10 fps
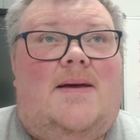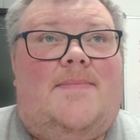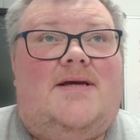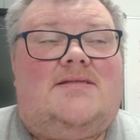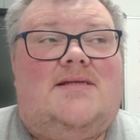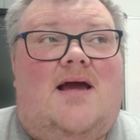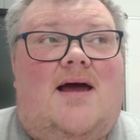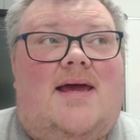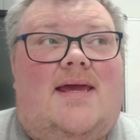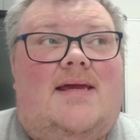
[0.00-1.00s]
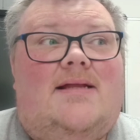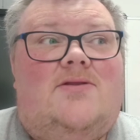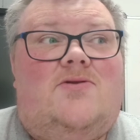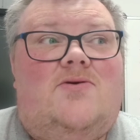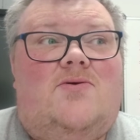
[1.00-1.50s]
Personally, I
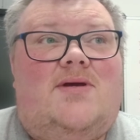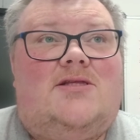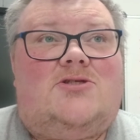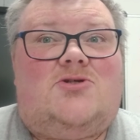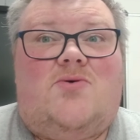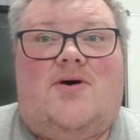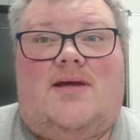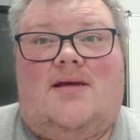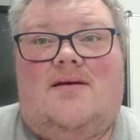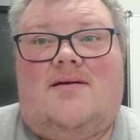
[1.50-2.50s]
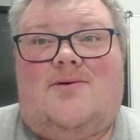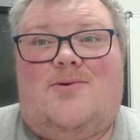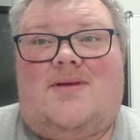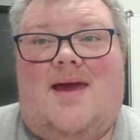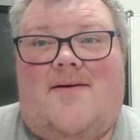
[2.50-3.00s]
do enjoy a
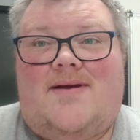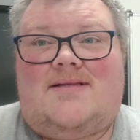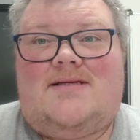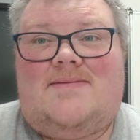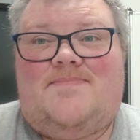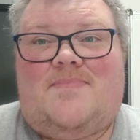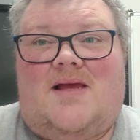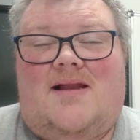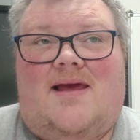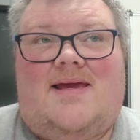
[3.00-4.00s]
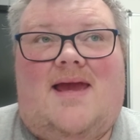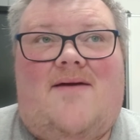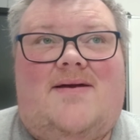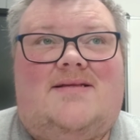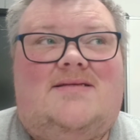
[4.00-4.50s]
good character. I like
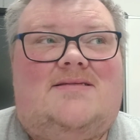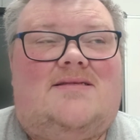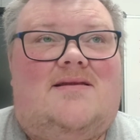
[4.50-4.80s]
characters